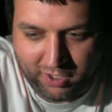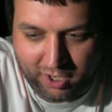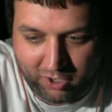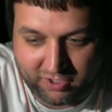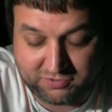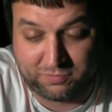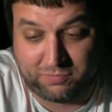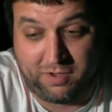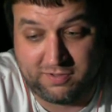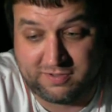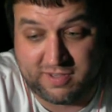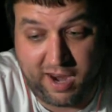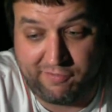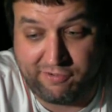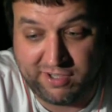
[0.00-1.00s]
Because
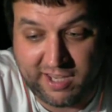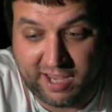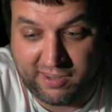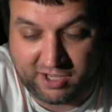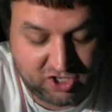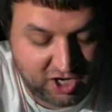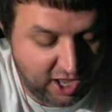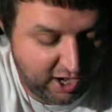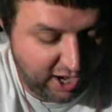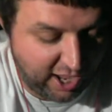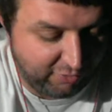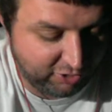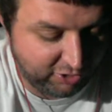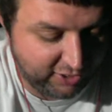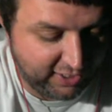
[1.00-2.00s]
it's not every day that John and I
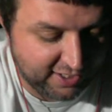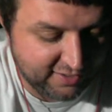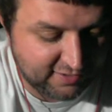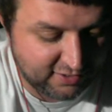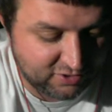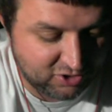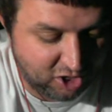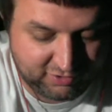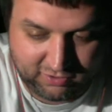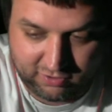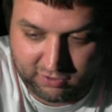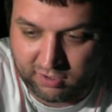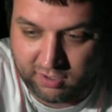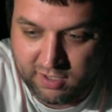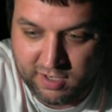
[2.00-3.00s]
really get to talk
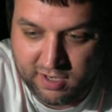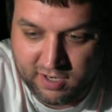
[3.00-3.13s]
to